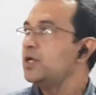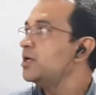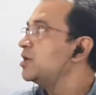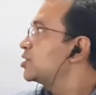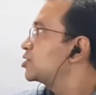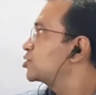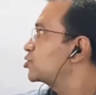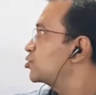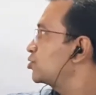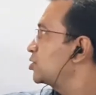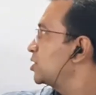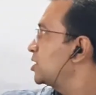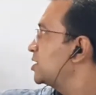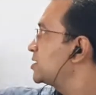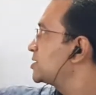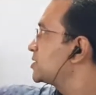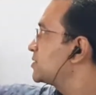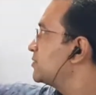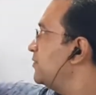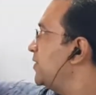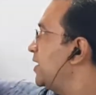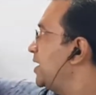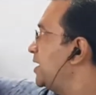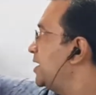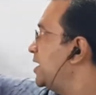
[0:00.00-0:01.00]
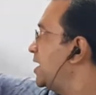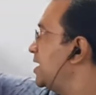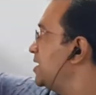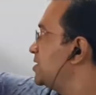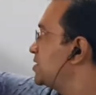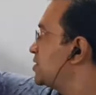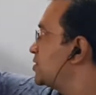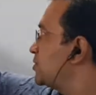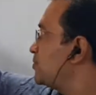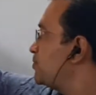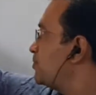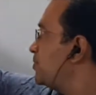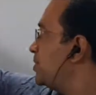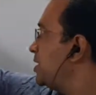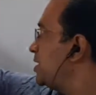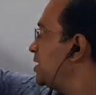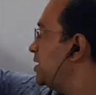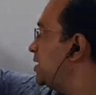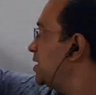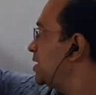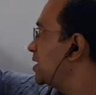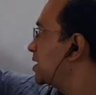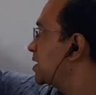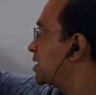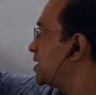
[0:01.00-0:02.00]
Students, when I
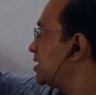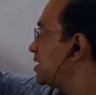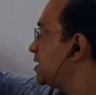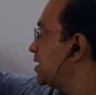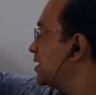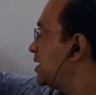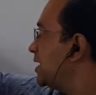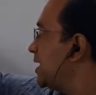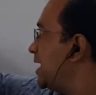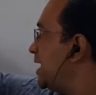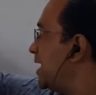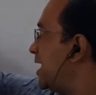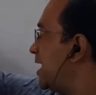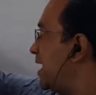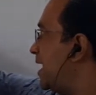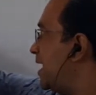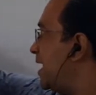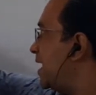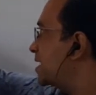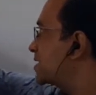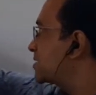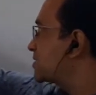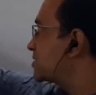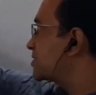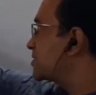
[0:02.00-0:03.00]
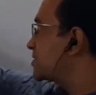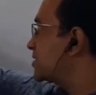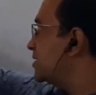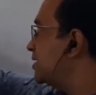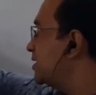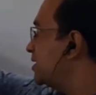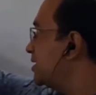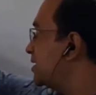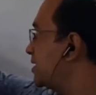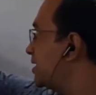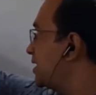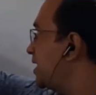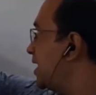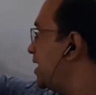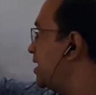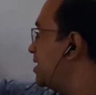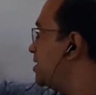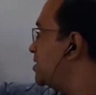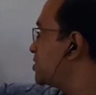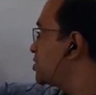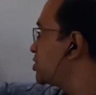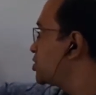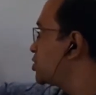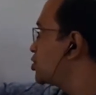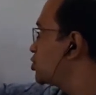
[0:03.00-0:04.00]
speak x
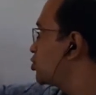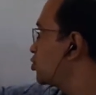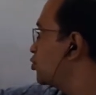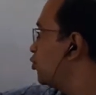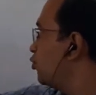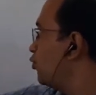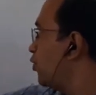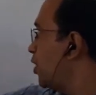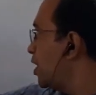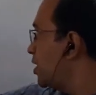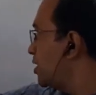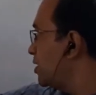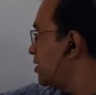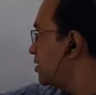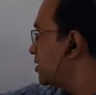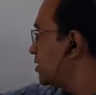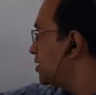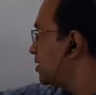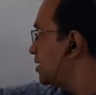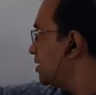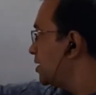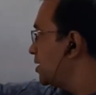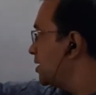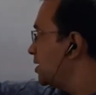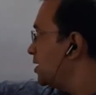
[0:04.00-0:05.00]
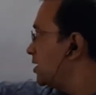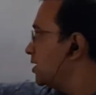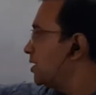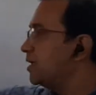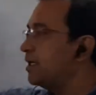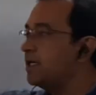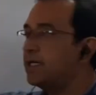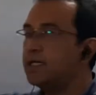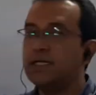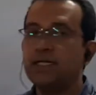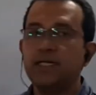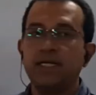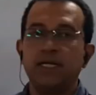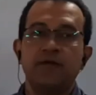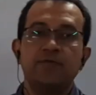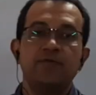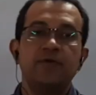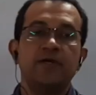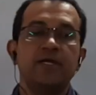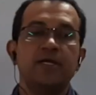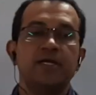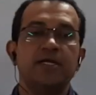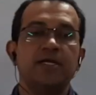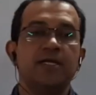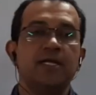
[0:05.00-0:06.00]
tends to 1, it
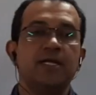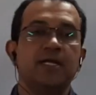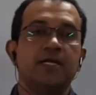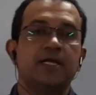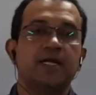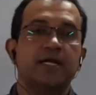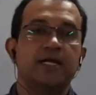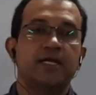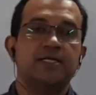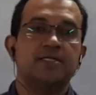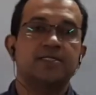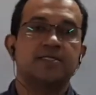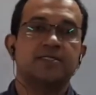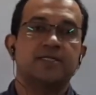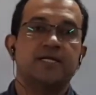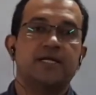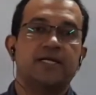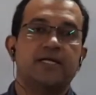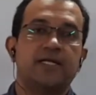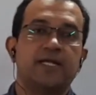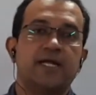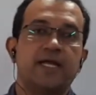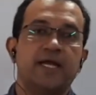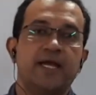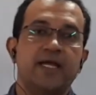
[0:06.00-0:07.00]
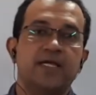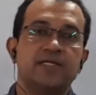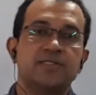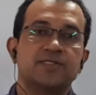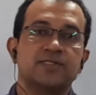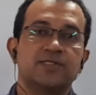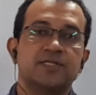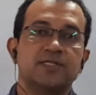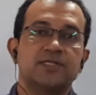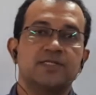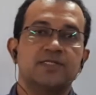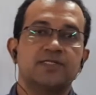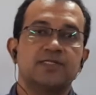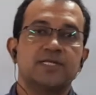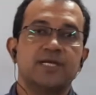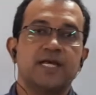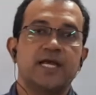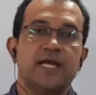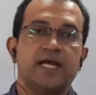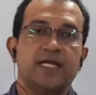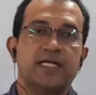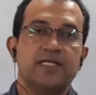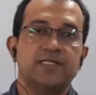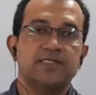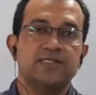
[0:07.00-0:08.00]
never indicates that x is
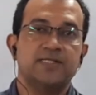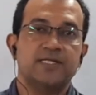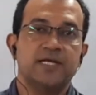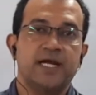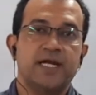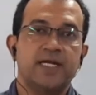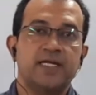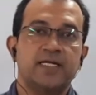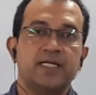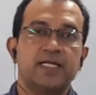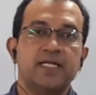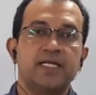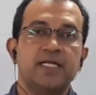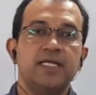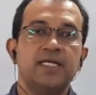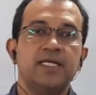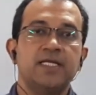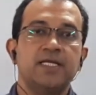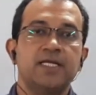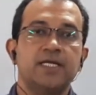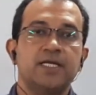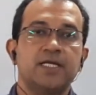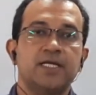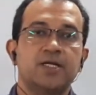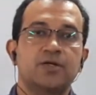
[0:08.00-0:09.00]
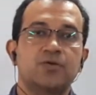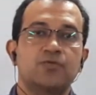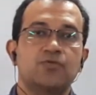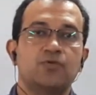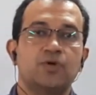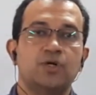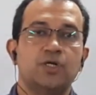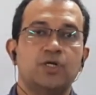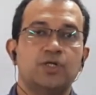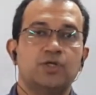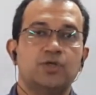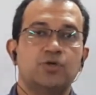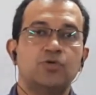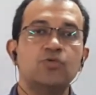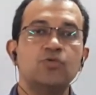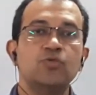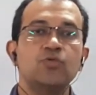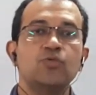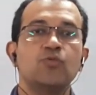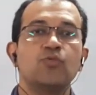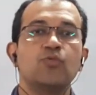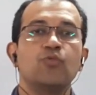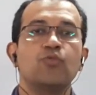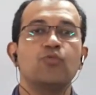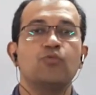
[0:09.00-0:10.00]
exactly equal to
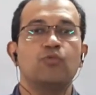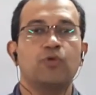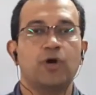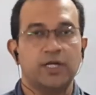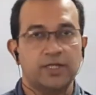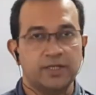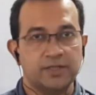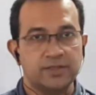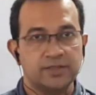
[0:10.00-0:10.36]
1.